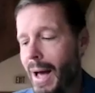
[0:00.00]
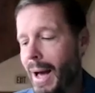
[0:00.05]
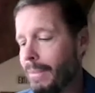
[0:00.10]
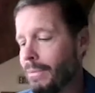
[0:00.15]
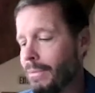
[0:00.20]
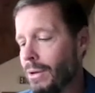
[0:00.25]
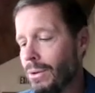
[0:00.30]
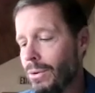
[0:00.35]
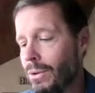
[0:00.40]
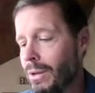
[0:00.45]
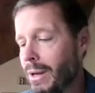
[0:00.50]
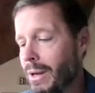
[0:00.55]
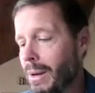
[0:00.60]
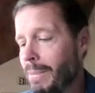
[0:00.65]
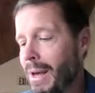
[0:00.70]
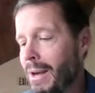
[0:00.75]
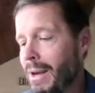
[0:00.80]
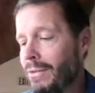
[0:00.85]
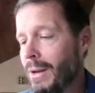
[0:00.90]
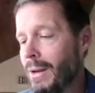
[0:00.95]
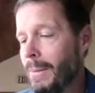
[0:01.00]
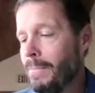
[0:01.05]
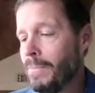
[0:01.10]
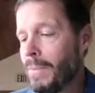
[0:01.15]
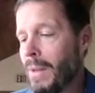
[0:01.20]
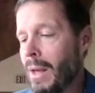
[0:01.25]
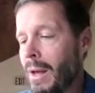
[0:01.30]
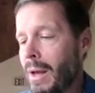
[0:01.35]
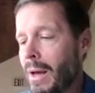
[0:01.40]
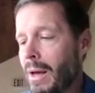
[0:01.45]
Absolutely amazing.
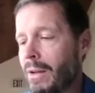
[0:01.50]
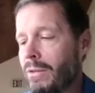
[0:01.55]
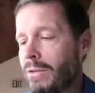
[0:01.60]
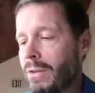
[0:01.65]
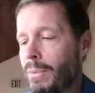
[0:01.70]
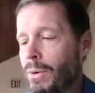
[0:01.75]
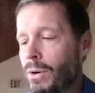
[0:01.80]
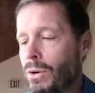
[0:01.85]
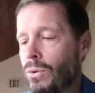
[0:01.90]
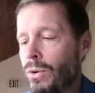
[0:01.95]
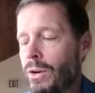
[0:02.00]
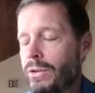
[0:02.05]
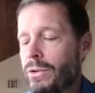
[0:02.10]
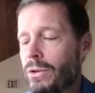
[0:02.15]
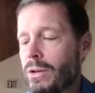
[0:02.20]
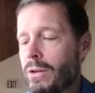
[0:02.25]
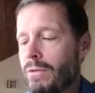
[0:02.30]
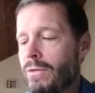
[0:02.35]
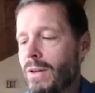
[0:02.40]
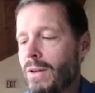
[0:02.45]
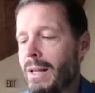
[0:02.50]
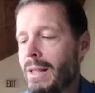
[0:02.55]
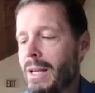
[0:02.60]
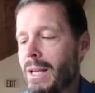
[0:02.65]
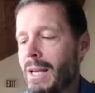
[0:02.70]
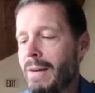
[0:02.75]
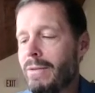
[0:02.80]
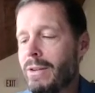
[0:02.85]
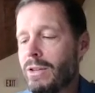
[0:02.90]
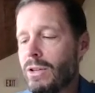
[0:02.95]
And a simple crystal could
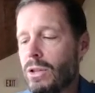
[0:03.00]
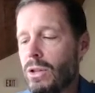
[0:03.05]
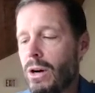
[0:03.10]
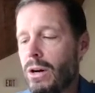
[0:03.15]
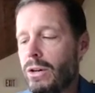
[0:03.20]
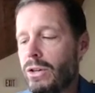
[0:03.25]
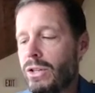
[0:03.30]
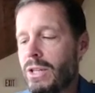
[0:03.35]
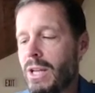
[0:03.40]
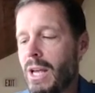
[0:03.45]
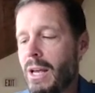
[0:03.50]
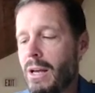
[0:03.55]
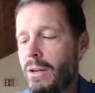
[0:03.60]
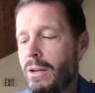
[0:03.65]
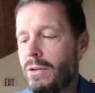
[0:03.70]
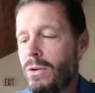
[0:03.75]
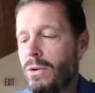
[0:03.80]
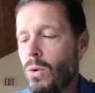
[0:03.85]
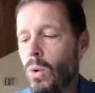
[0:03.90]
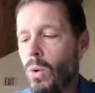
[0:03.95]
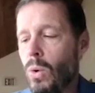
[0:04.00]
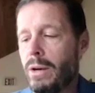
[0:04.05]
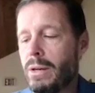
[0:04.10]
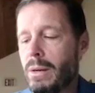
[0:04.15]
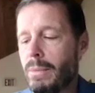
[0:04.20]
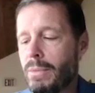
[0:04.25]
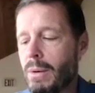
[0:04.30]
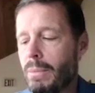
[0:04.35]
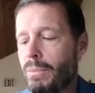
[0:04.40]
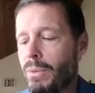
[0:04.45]
finally give us large-scale
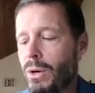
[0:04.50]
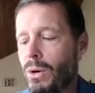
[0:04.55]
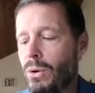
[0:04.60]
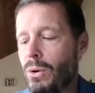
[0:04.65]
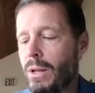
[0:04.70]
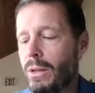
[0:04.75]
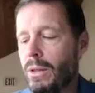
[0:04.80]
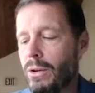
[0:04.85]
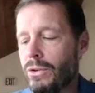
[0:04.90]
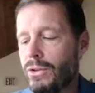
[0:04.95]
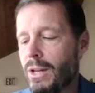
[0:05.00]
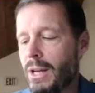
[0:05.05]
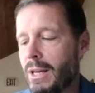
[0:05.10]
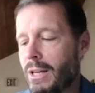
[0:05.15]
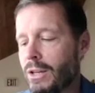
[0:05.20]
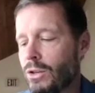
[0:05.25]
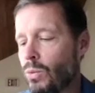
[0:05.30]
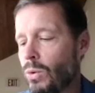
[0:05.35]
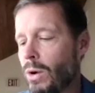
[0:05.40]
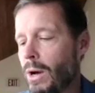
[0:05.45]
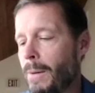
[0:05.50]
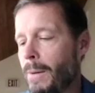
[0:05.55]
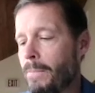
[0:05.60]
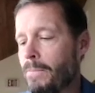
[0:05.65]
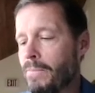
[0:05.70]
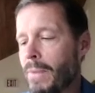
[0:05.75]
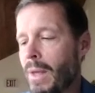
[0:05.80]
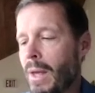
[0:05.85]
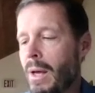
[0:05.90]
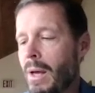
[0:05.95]
quantum computing, they're saying as
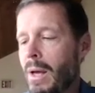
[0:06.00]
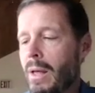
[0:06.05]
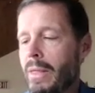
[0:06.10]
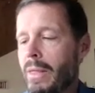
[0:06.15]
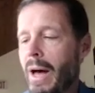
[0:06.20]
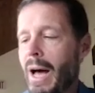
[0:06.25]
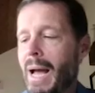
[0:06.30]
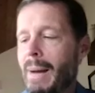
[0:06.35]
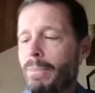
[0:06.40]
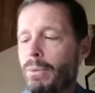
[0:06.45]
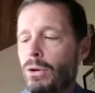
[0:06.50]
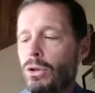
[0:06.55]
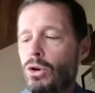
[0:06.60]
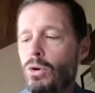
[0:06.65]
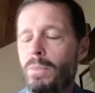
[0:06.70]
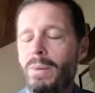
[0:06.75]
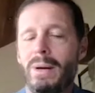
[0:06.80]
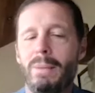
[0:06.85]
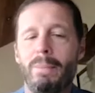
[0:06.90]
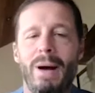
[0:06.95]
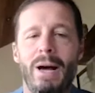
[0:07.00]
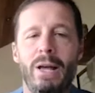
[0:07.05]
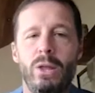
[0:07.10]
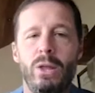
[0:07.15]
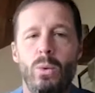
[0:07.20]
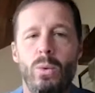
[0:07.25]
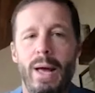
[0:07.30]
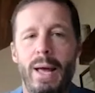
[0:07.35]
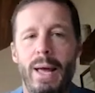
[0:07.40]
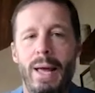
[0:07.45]
well. The Hyperloop, by
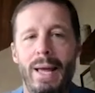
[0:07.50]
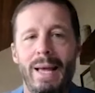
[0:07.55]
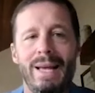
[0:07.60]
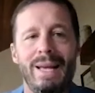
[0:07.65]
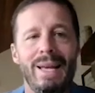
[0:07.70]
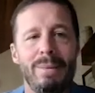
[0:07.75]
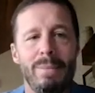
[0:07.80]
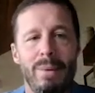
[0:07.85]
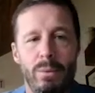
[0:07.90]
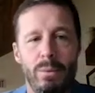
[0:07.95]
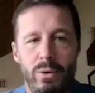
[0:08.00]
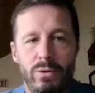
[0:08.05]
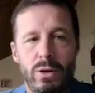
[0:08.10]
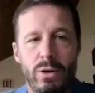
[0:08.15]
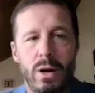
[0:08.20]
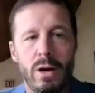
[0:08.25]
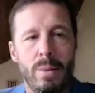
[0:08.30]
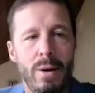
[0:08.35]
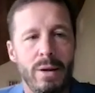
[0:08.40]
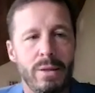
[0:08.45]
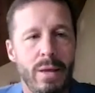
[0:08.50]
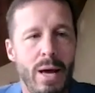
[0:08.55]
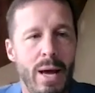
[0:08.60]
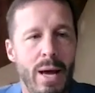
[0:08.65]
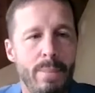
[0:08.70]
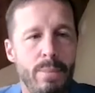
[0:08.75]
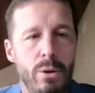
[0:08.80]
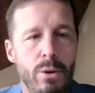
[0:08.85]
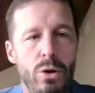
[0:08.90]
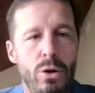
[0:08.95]
the way, and we've talked about the
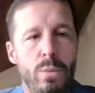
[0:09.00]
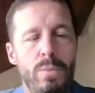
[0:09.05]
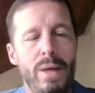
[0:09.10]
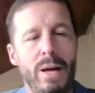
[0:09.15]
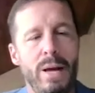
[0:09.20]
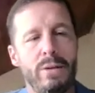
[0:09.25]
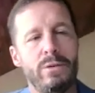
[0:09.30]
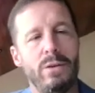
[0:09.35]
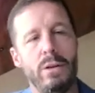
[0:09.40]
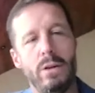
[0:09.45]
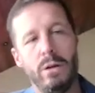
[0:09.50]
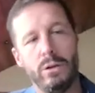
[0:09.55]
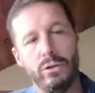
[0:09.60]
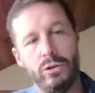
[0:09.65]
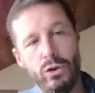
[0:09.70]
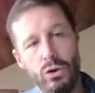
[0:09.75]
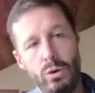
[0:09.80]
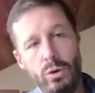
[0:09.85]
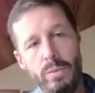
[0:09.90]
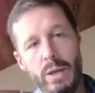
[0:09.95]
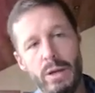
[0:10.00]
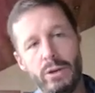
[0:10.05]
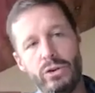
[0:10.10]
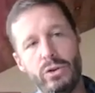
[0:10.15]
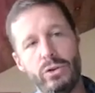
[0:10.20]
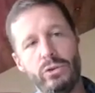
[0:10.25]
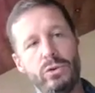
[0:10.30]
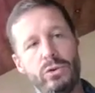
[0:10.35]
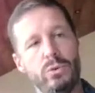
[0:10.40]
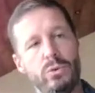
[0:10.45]
Hyperloop, that's the little tube that
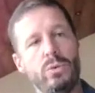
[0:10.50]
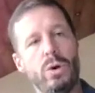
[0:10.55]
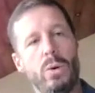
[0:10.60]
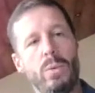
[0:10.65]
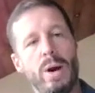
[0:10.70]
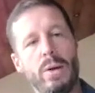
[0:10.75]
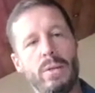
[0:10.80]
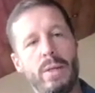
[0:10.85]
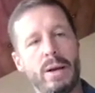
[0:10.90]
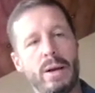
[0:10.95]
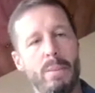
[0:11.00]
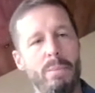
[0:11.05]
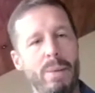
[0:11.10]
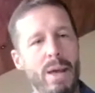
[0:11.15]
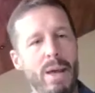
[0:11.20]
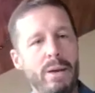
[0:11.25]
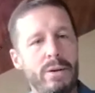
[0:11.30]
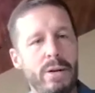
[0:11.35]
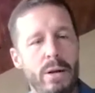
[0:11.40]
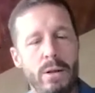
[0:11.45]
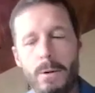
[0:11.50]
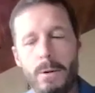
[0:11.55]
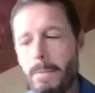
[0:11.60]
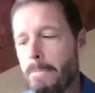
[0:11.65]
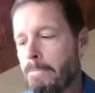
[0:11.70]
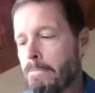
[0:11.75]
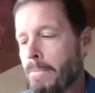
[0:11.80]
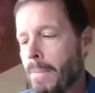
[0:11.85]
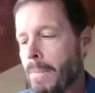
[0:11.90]
shoots you around like a bank teller.